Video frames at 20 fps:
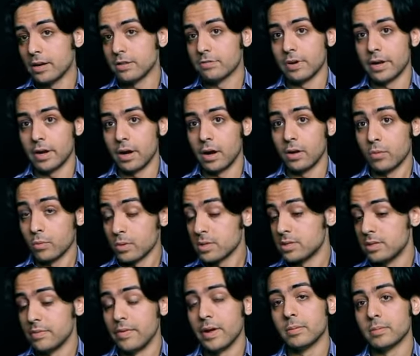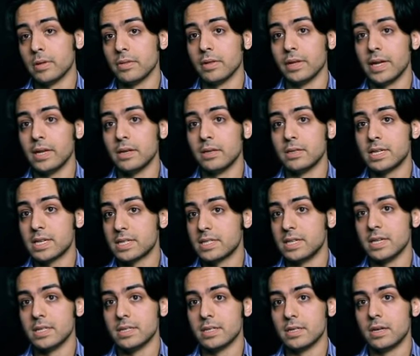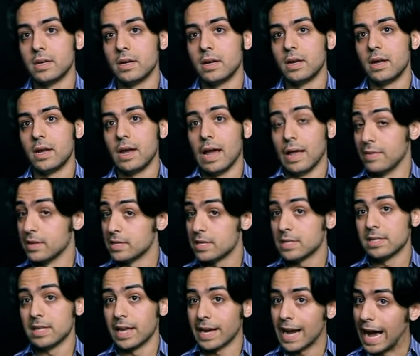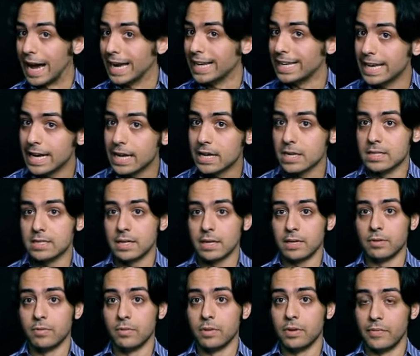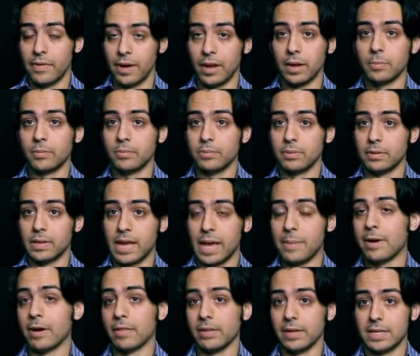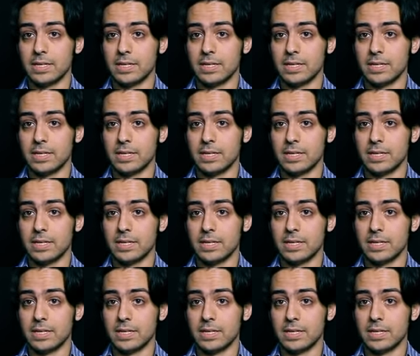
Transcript: is running on was developed in the late 60s. And this isn't like ideas that developed came out of the late